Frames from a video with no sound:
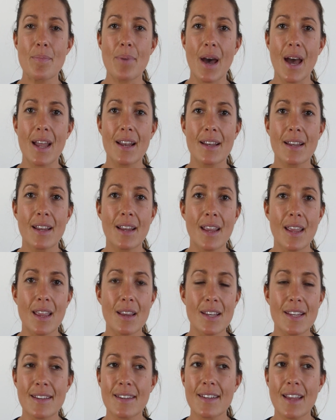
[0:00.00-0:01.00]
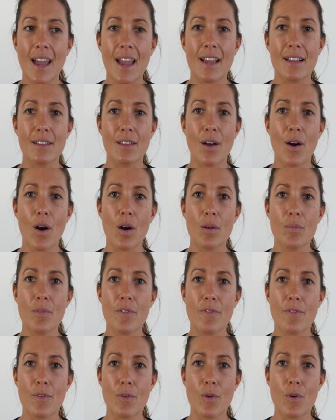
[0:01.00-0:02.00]
But it didn't take long
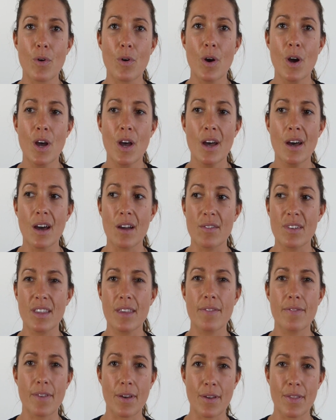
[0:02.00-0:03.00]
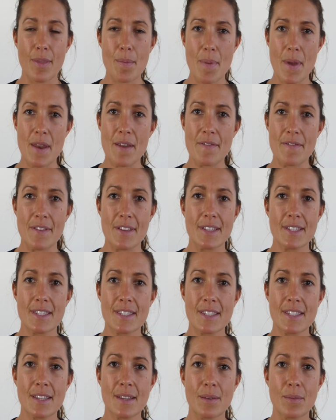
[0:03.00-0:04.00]
before I really felt the benefits
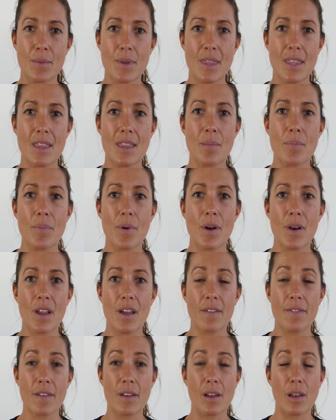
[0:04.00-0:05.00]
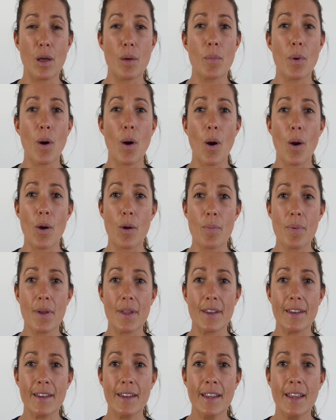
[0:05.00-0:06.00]
within the body. I felt a lot more
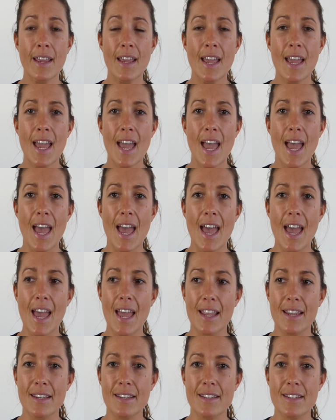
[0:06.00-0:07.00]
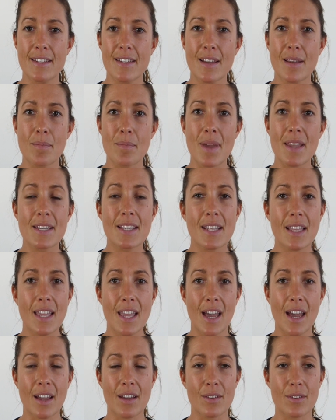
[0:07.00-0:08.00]
open, and
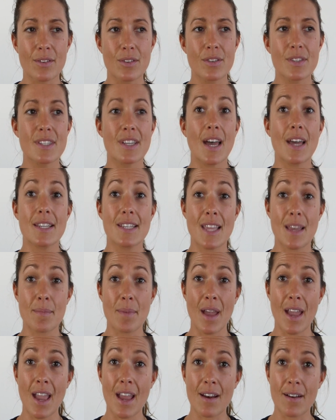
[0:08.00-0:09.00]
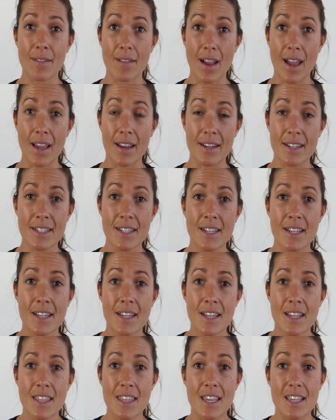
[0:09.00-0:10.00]
mentally I could start to get my head around
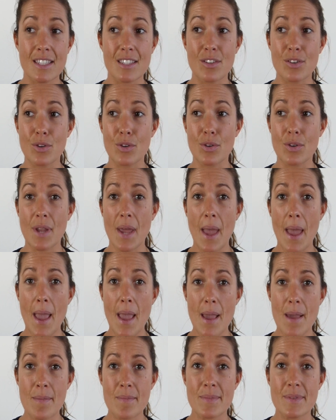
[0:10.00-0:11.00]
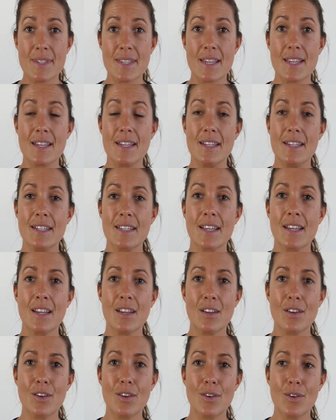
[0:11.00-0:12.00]
these new names
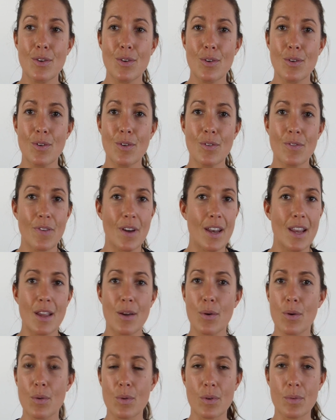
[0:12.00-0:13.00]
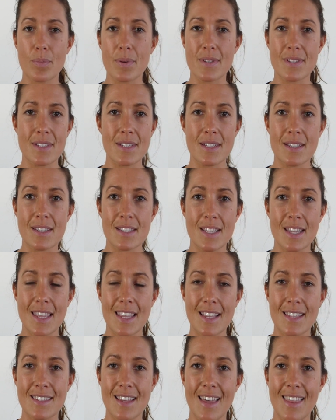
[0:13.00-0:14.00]
and new funny awkward positions and
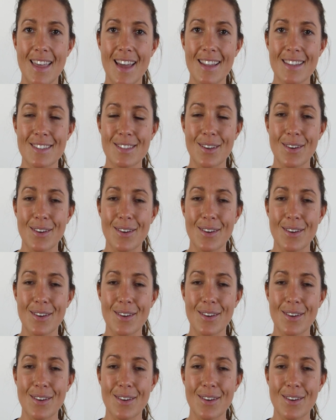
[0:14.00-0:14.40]
things like that.